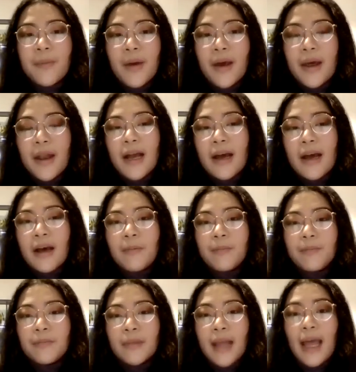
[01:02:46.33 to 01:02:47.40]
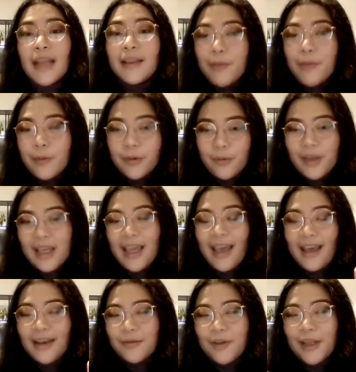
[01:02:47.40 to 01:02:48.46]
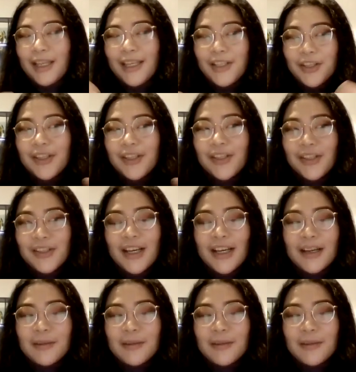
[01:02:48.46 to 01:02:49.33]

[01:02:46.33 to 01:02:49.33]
but at the moment we can't really just